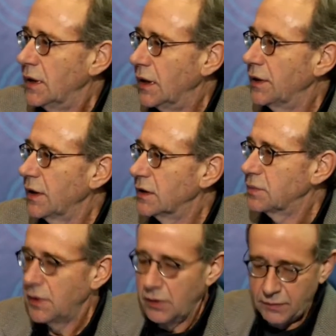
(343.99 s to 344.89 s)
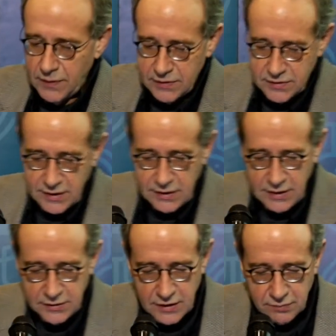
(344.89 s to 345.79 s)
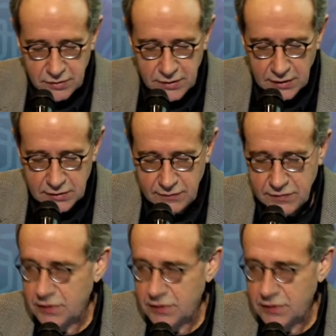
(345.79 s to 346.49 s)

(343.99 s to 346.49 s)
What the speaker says: I think it's pretty obvious they need to have productive